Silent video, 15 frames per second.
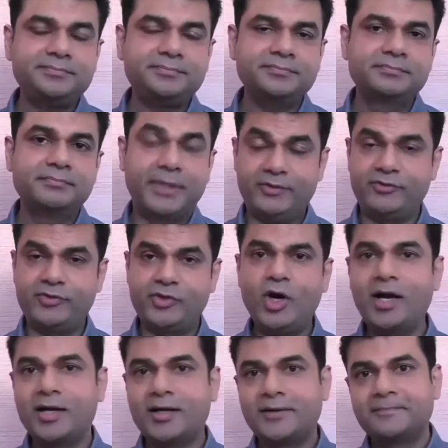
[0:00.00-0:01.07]
But if
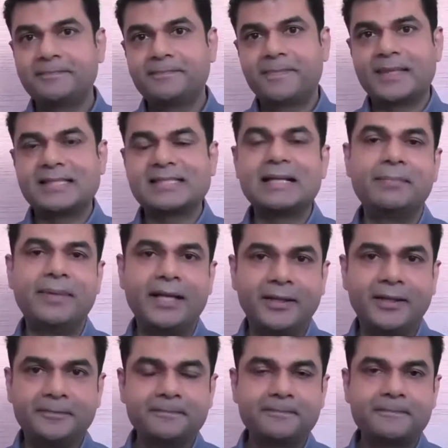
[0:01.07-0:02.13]
you're
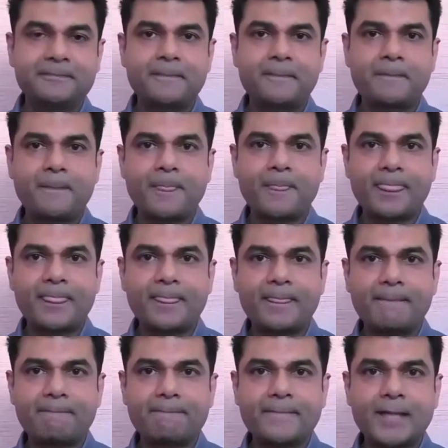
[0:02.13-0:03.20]
somebody
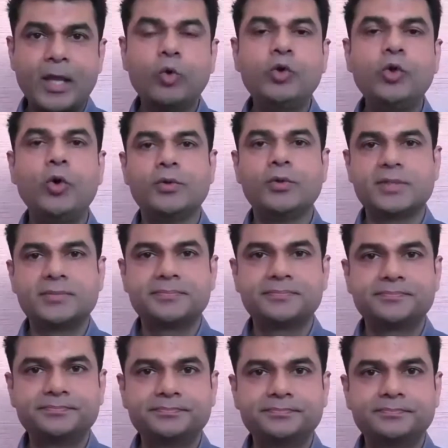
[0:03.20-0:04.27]
who knows
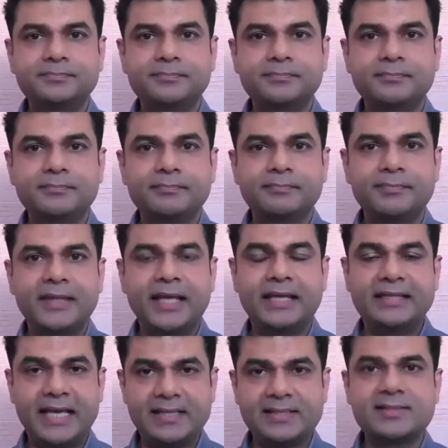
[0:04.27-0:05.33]
that,
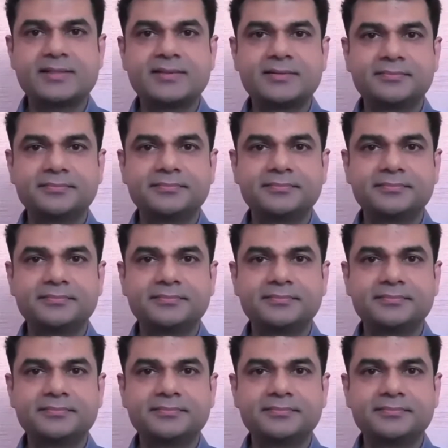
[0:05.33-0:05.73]
yes,